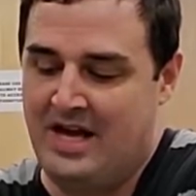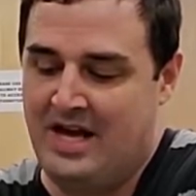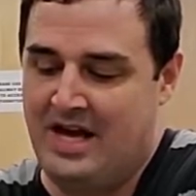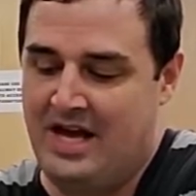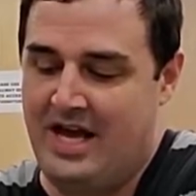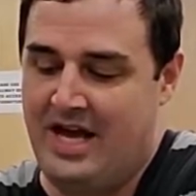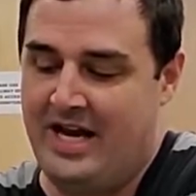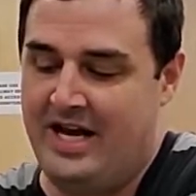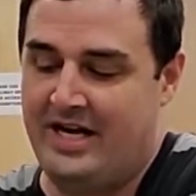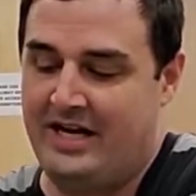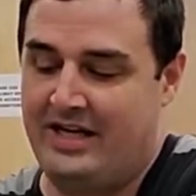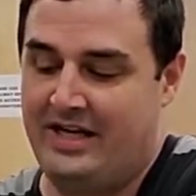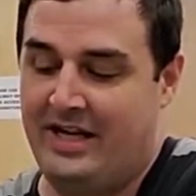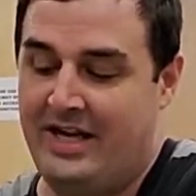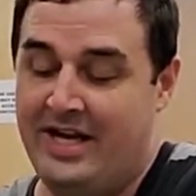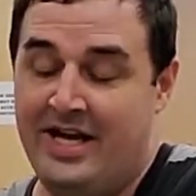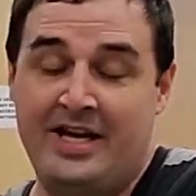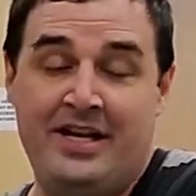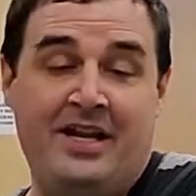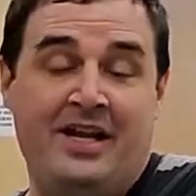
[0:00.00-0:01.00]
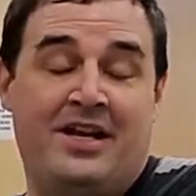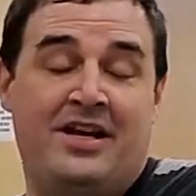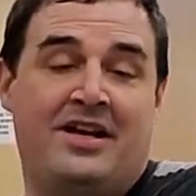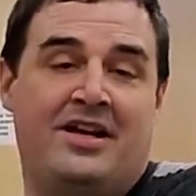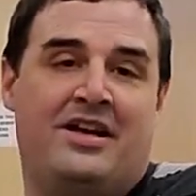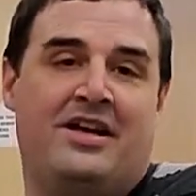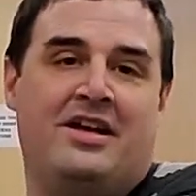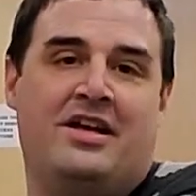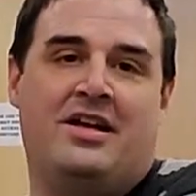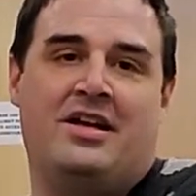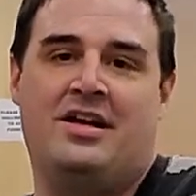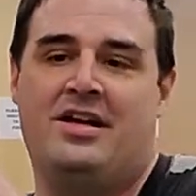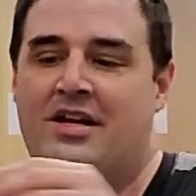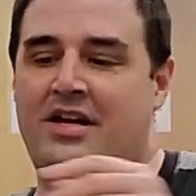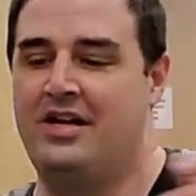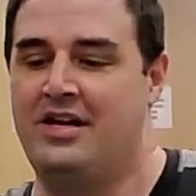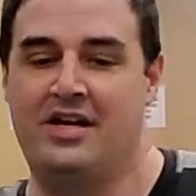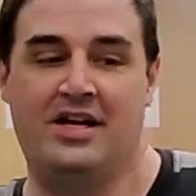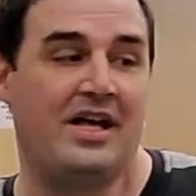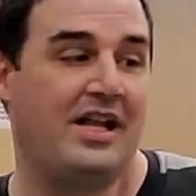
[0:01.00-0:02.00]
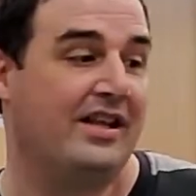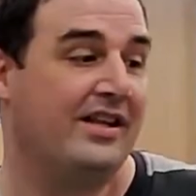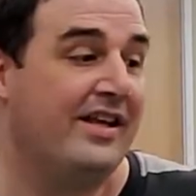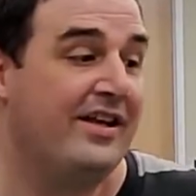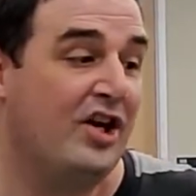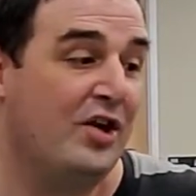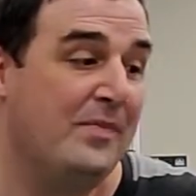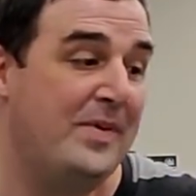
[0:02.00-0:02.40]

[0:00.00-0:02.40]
And again, a little